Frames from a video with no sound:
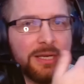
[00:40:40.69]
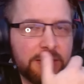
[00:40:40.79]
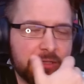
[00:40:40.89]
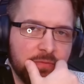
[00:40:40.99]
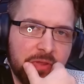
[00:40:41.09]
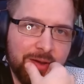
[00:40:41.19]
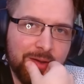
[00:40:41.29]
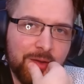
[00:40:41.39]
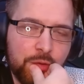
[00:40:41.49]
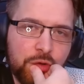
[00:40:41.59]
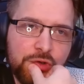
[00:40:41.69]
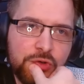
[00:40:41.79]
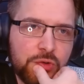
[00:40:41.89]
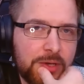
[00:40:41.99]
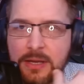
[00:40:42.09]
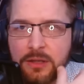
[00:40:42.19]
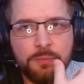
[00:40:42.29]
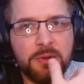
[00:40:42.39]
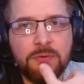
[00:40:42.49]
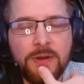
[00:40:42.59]
Like stuff like that. You'd
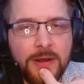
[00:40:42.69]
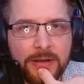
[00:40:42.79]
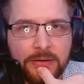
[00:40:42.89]
be relying